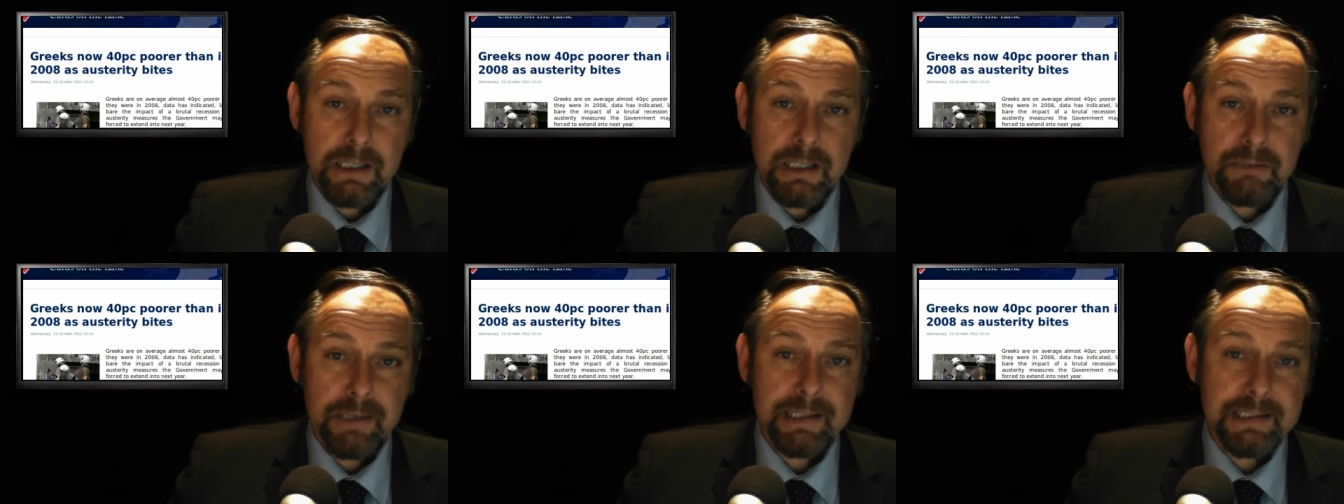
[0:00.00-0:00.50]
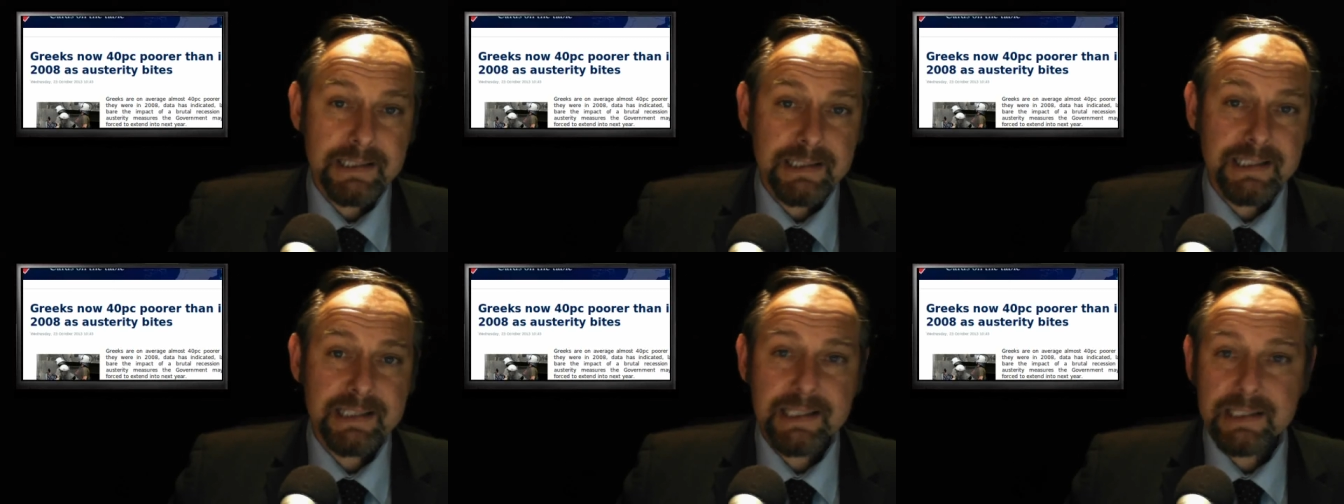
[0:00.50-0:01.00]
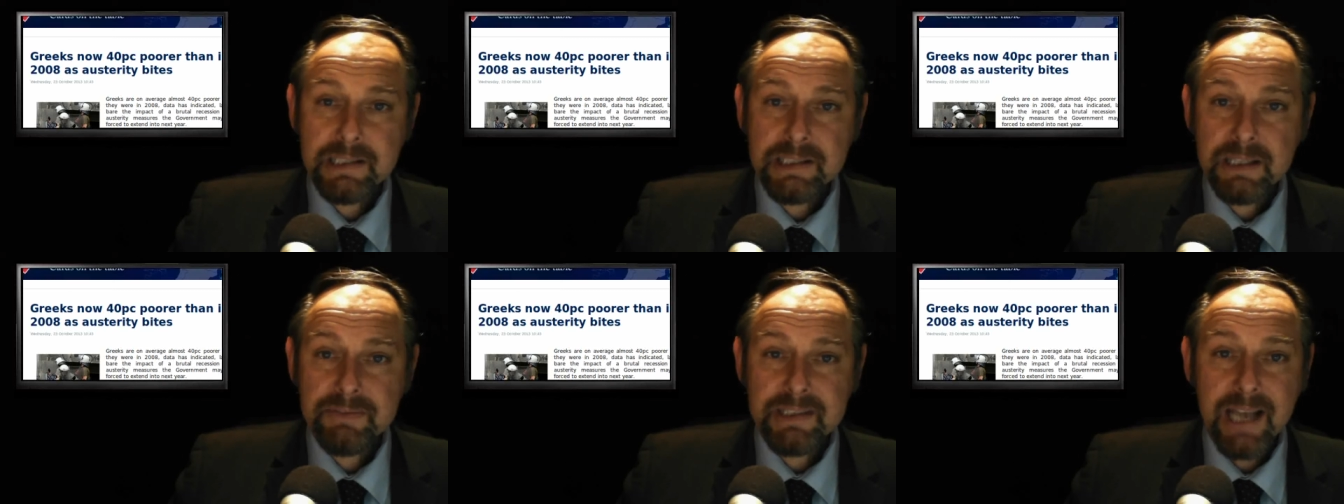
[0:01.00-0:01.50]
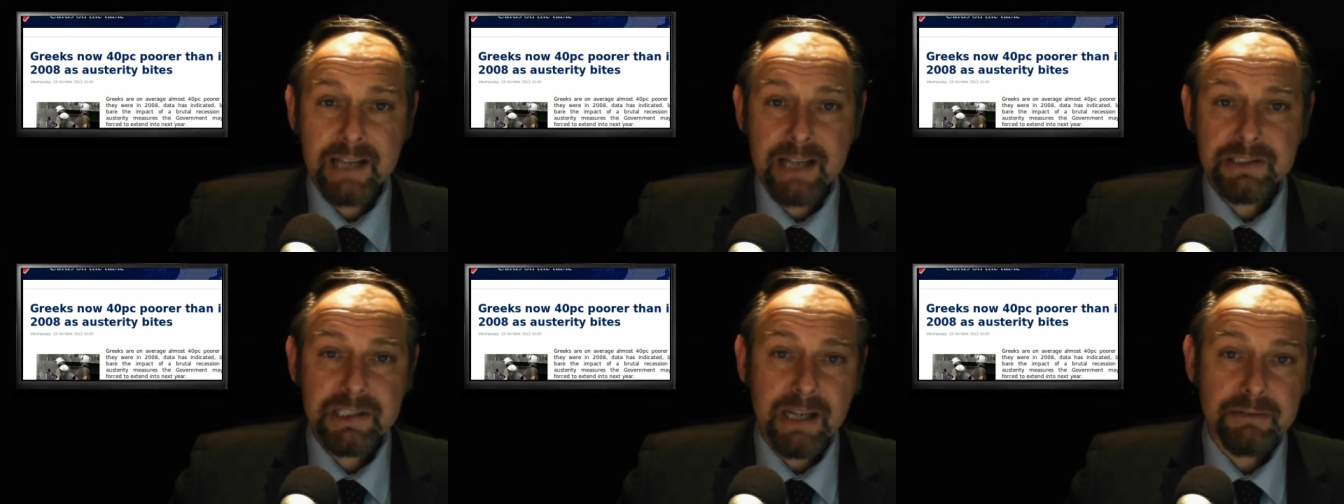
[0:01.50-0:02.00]
and Greek statistics service
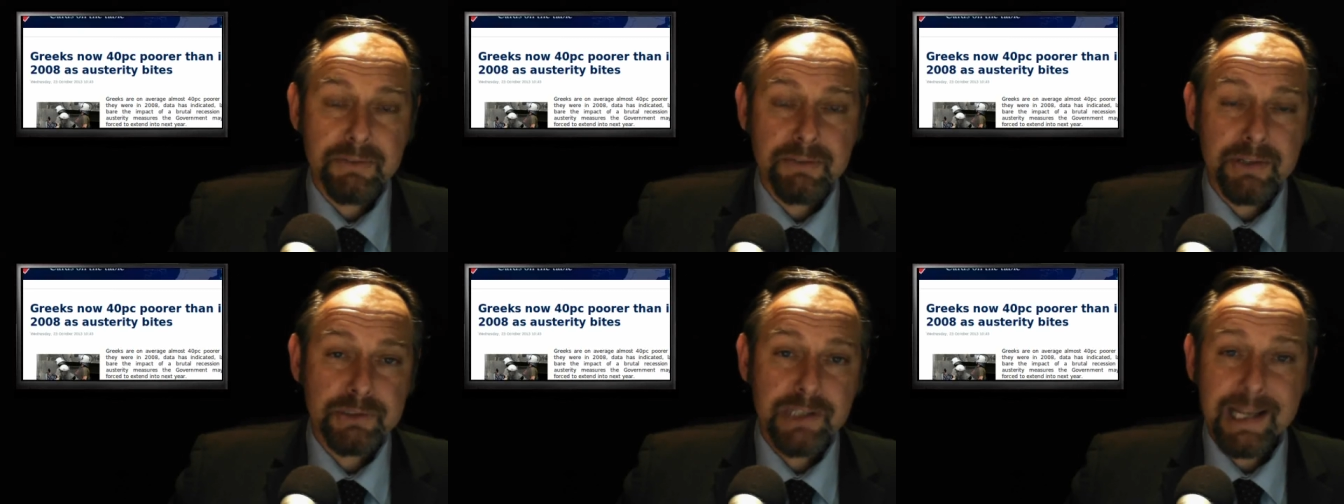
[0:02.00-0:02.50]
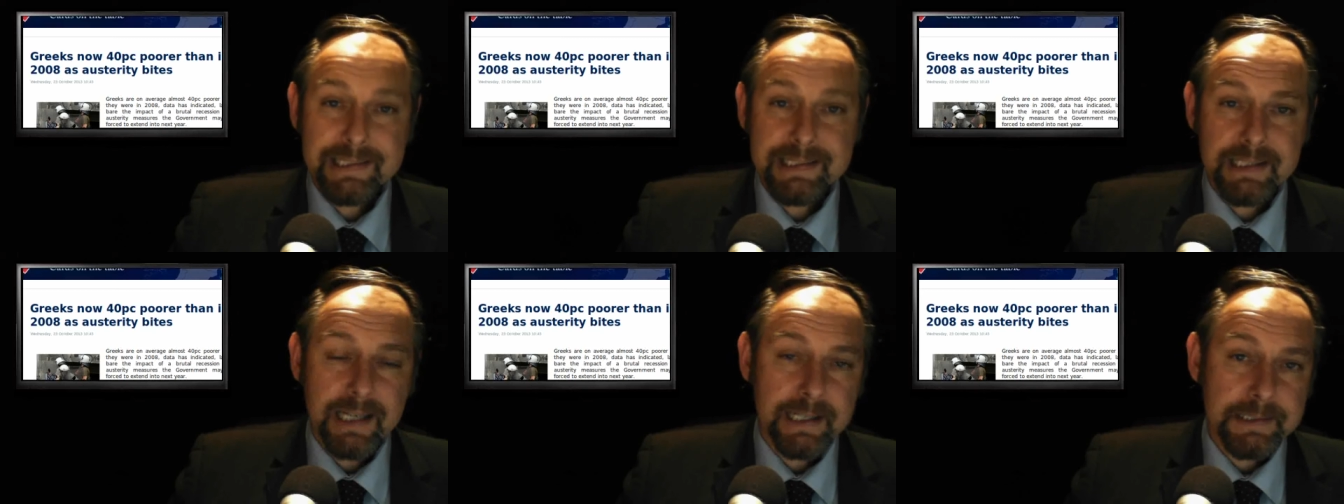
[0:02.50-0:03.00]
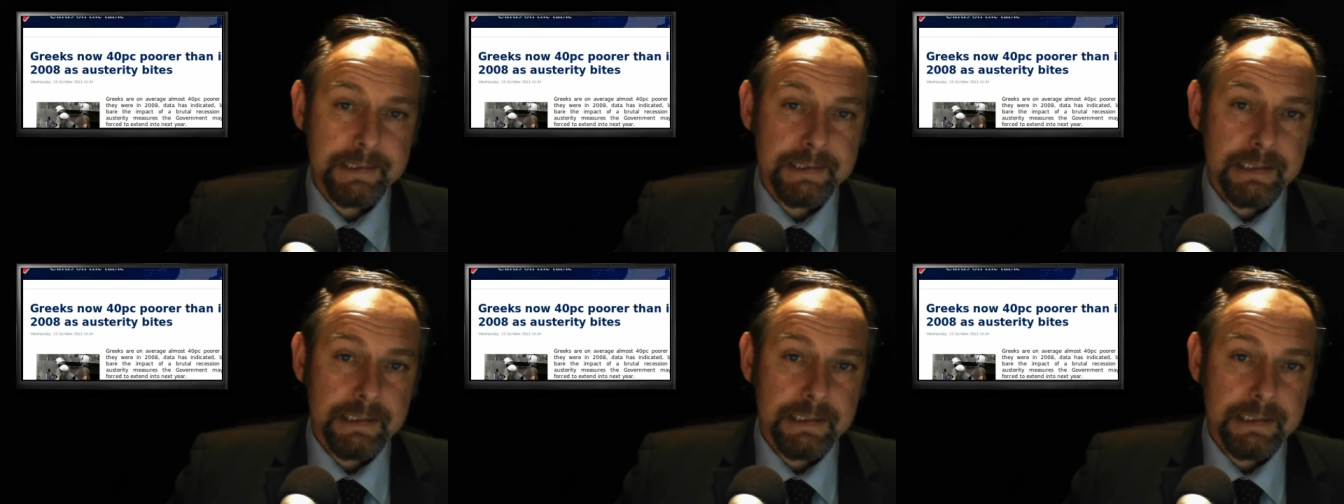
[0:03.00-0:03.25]
Elstat revealed yesterday.